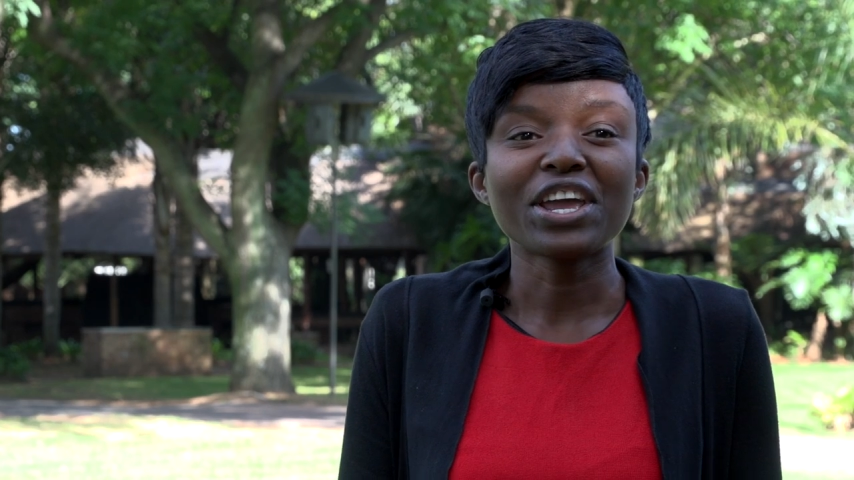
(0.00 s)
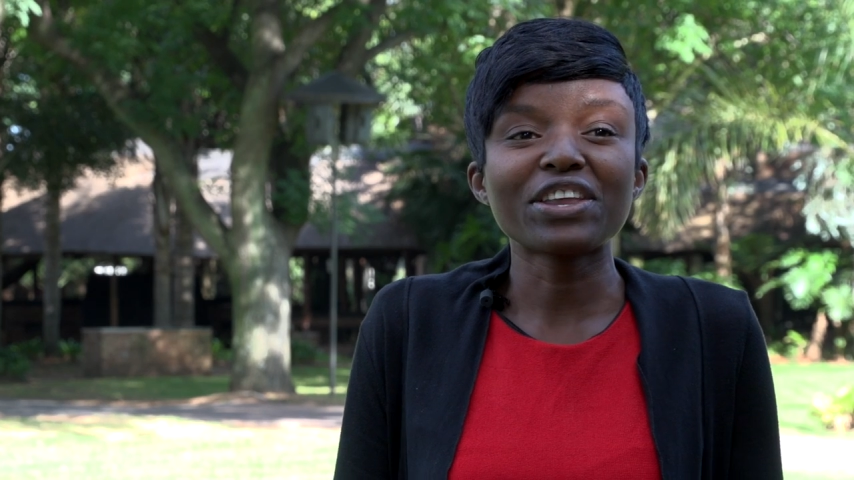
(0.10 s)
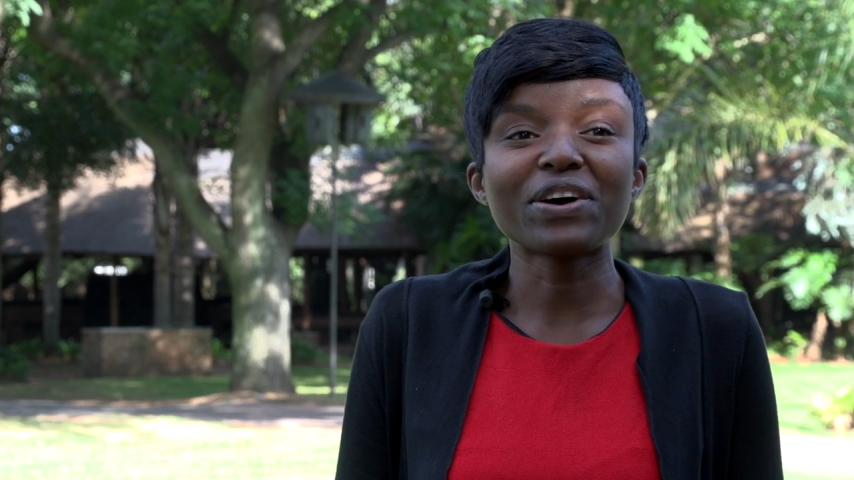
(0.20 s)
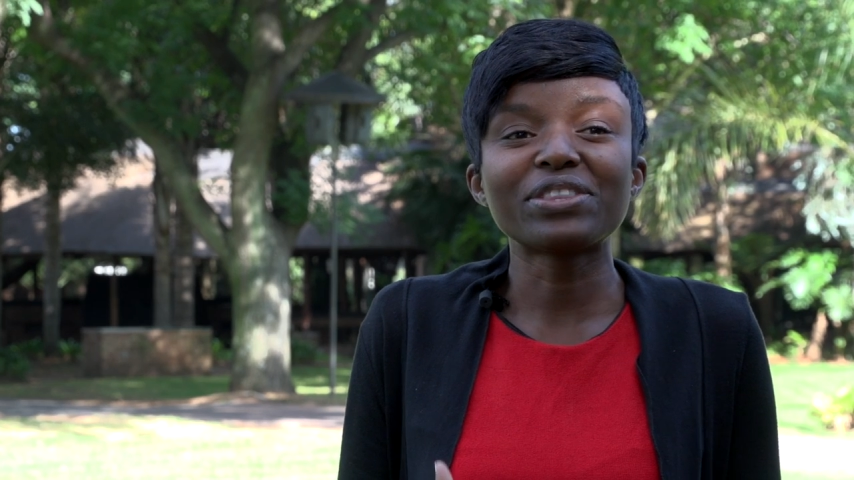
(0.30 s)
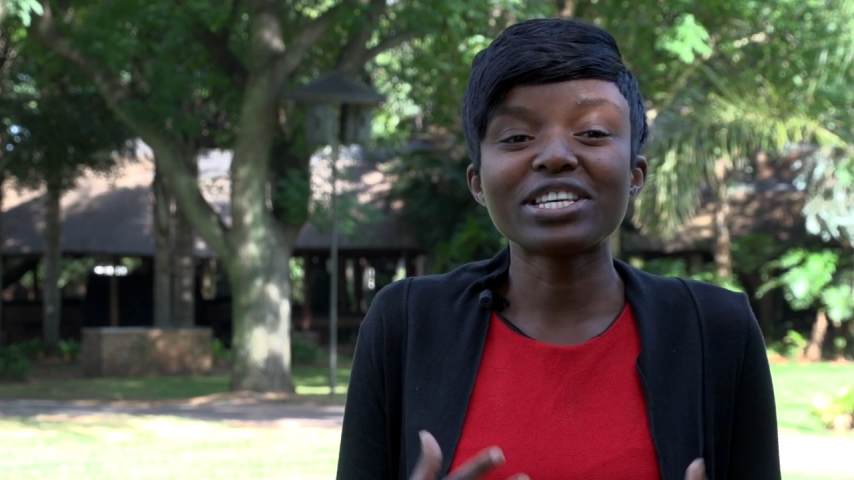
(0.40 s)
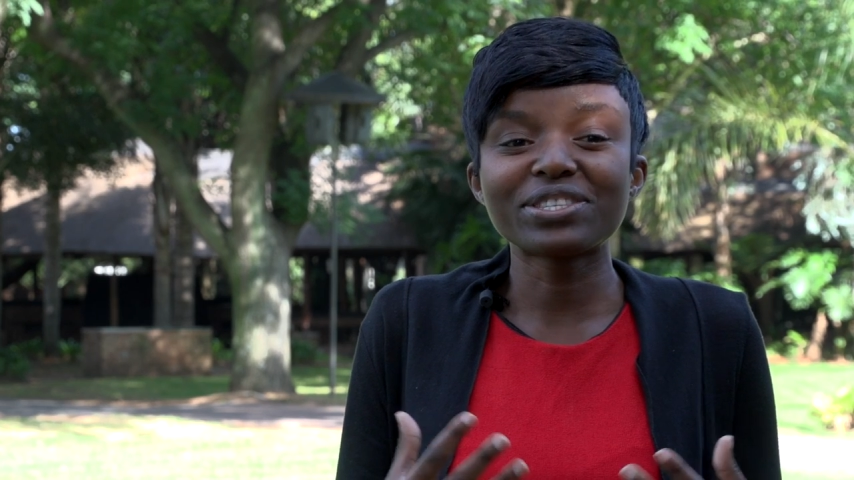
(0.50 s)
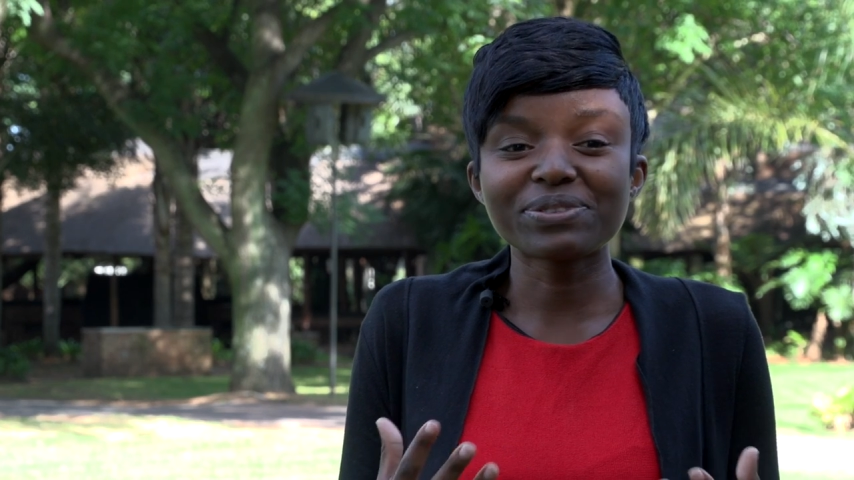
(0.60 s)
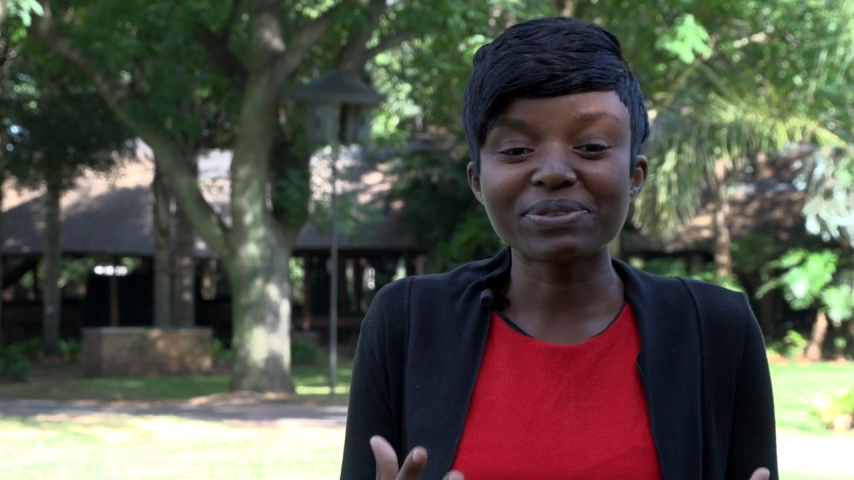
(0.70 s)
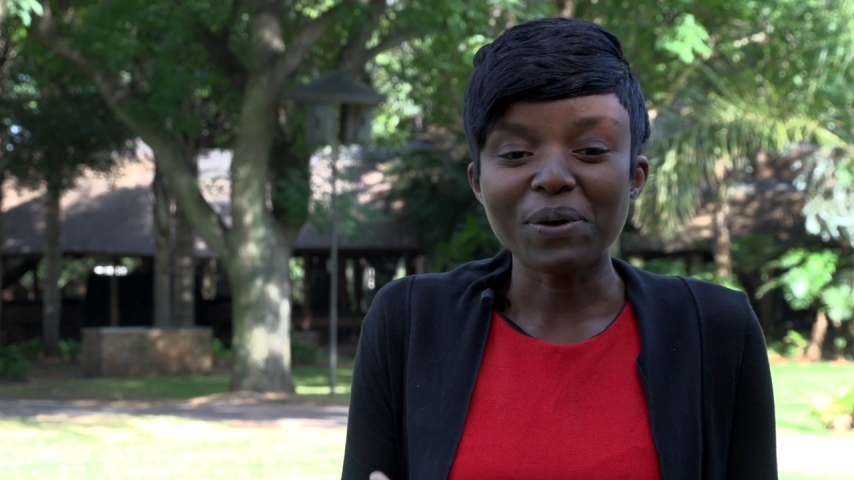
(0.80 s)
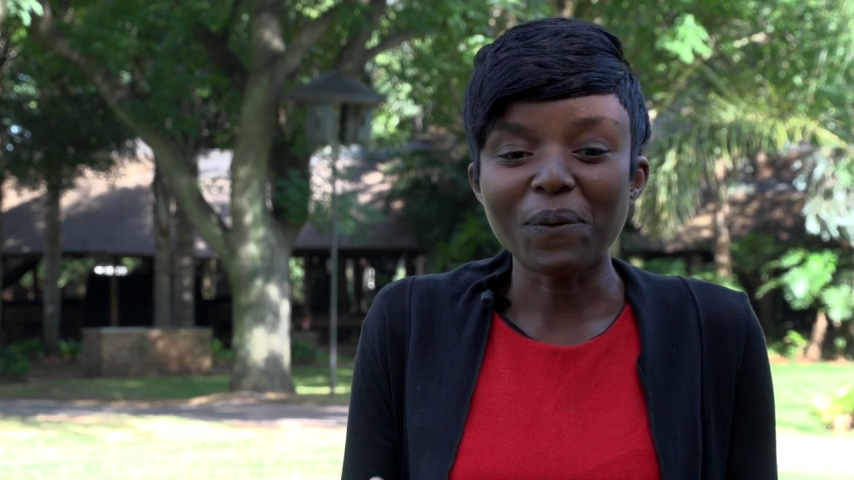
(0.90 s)
You know,
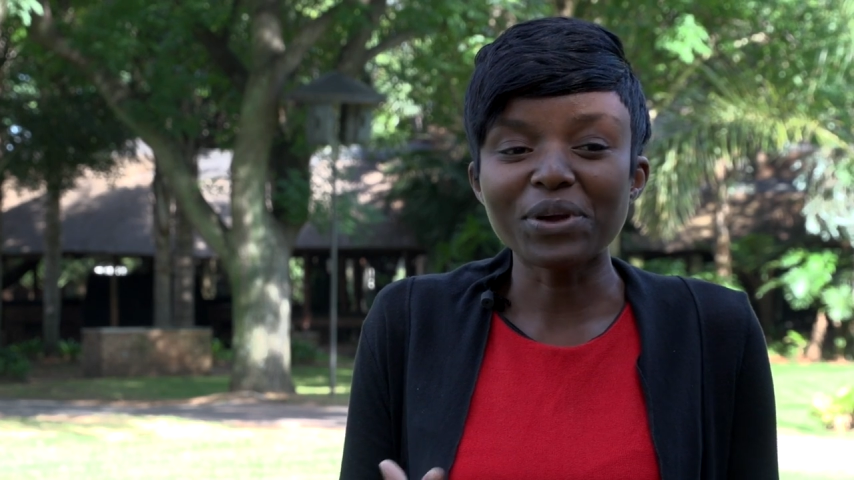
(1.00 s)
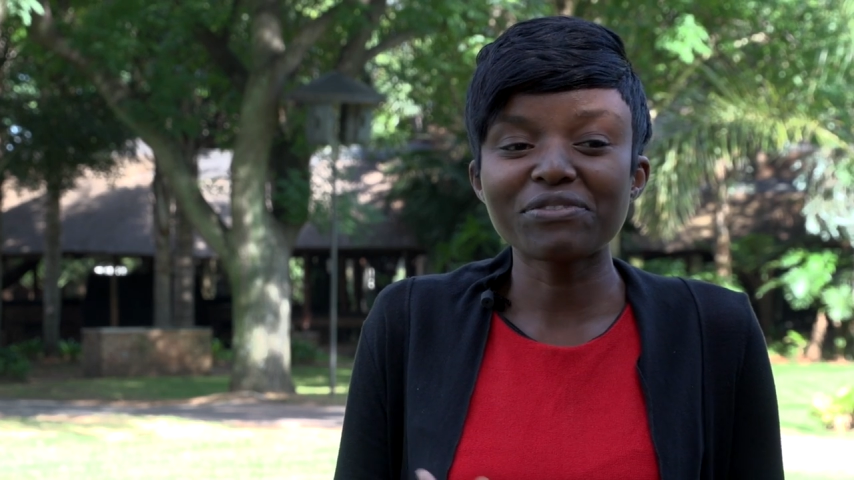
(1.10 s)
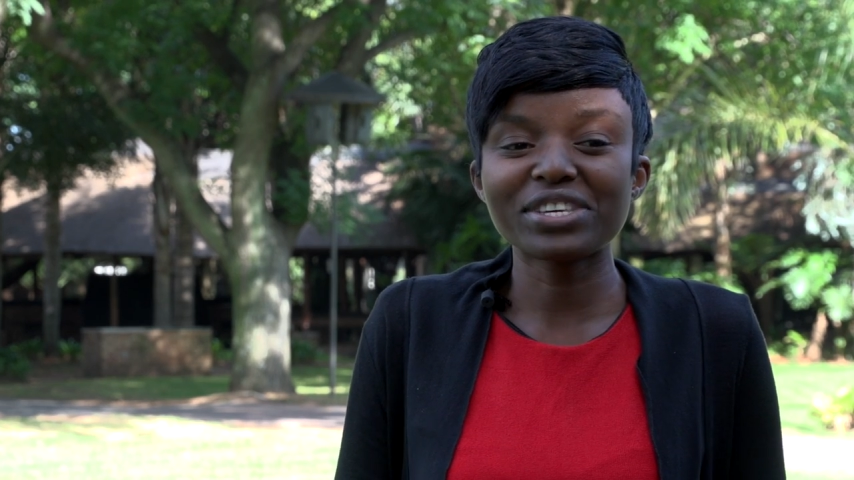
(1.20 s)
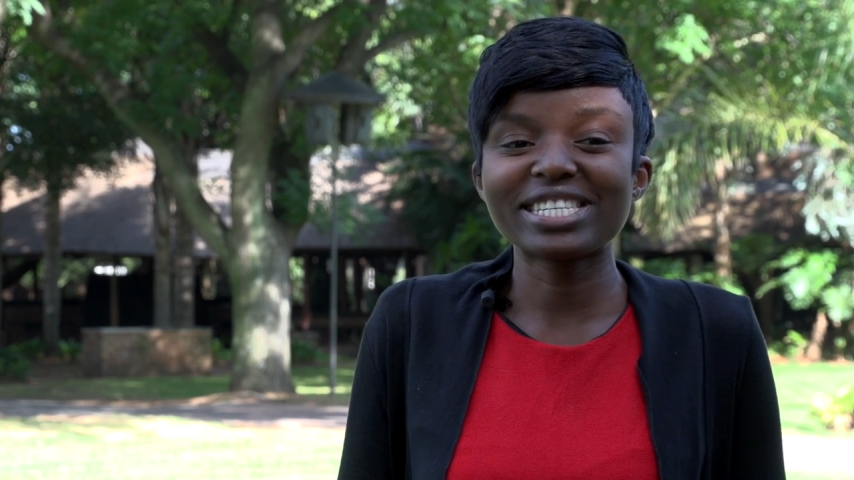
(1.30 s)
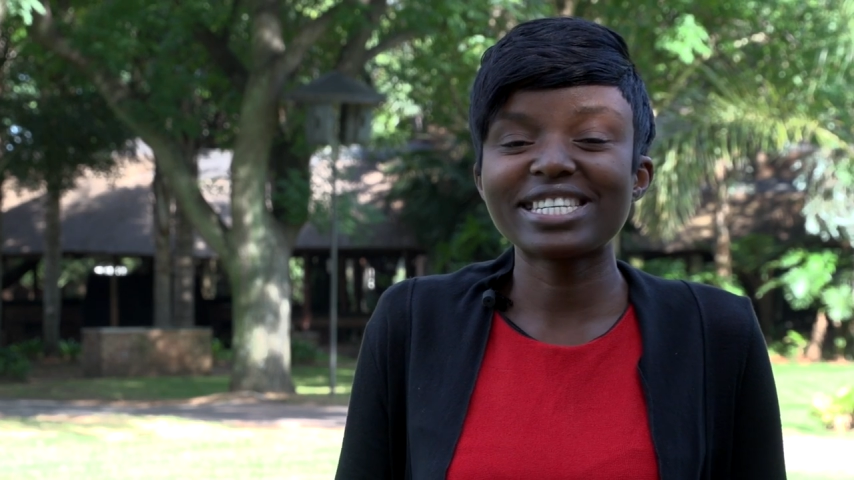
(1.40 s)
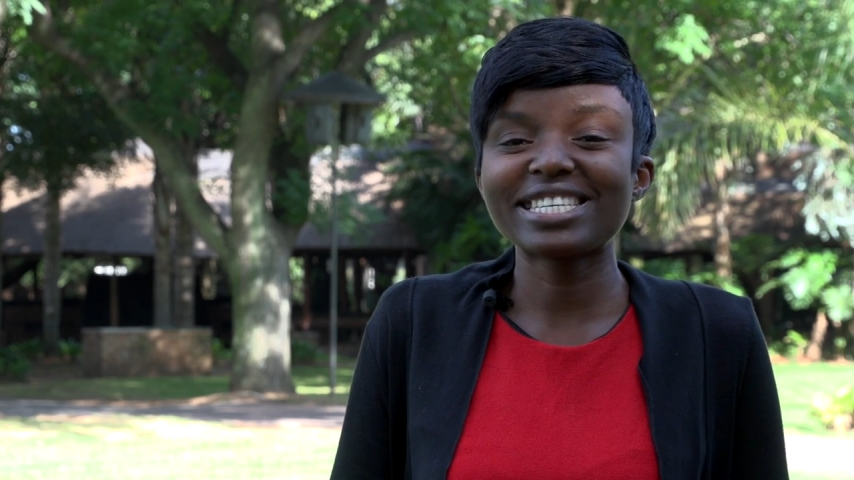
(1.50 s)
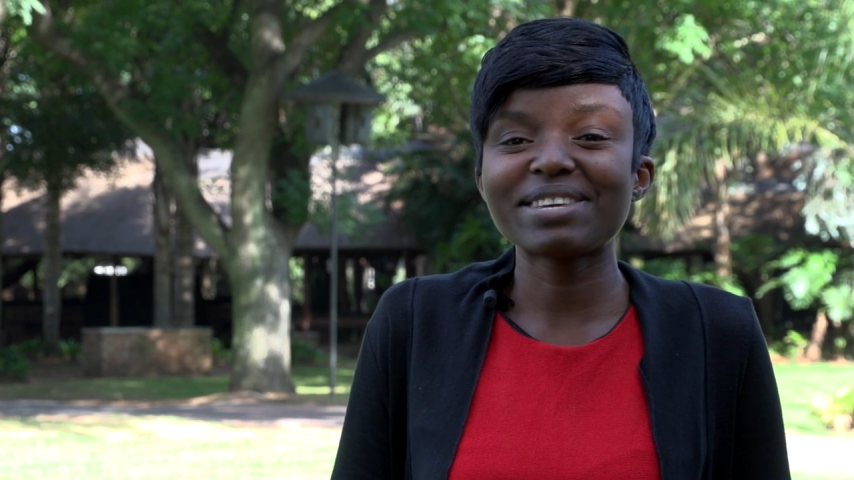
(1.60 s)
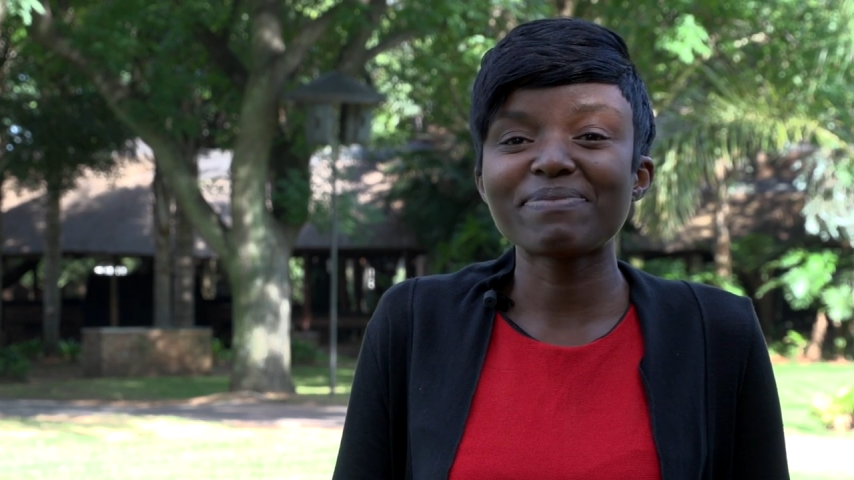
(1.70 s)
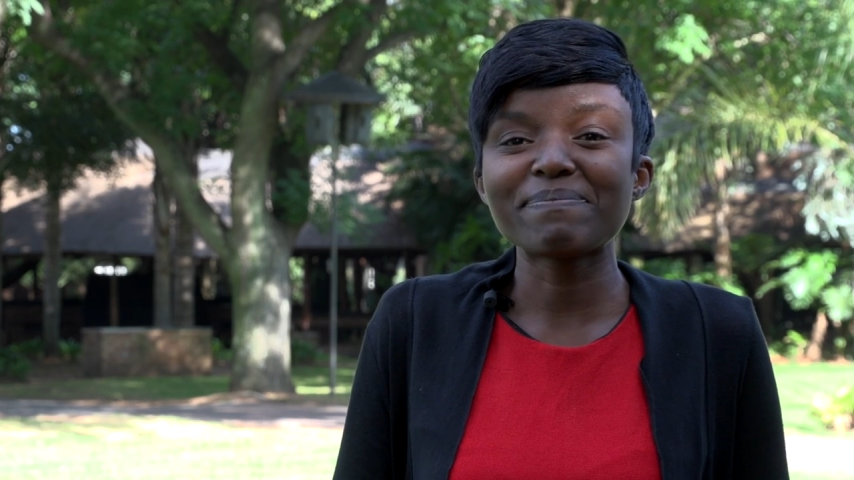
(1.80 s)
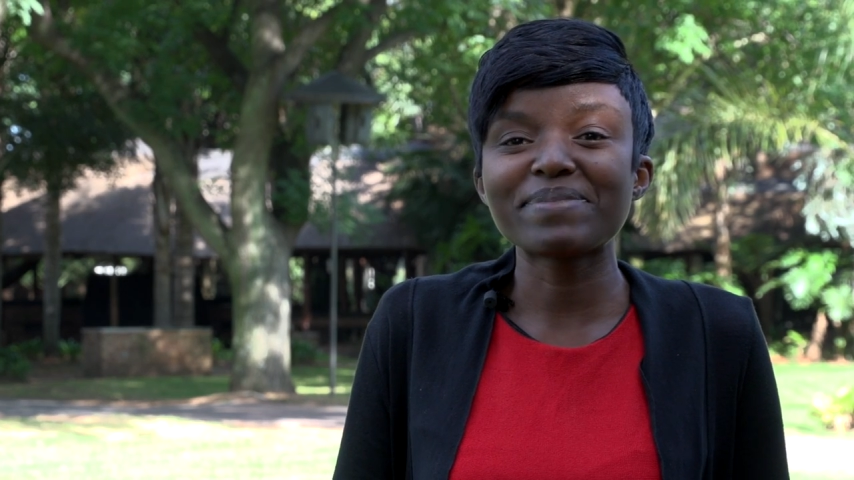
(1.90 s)
there's one of the
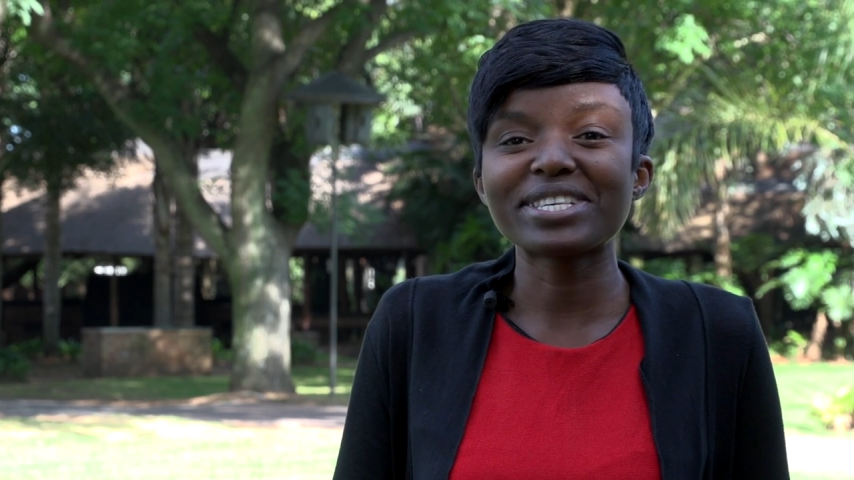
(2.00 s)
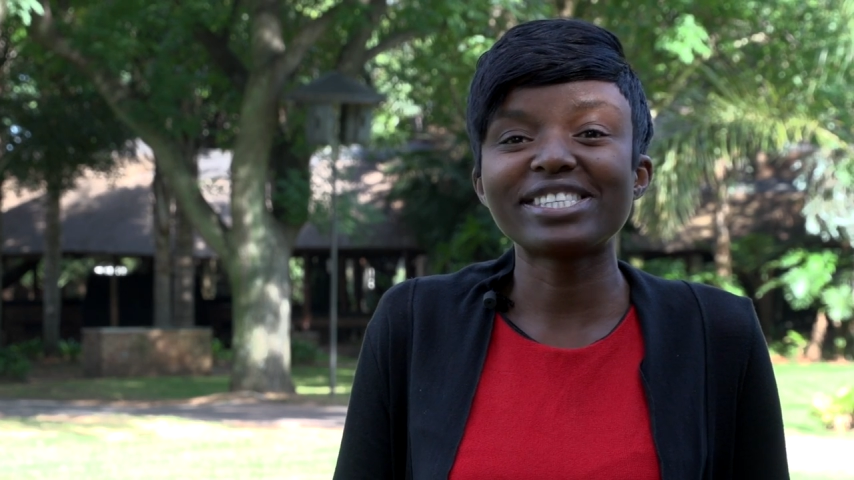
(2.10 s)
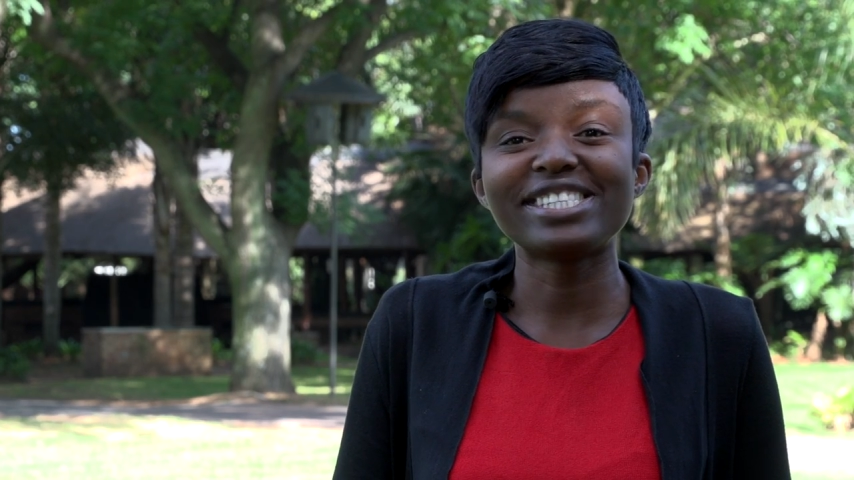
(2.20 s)
CDC members,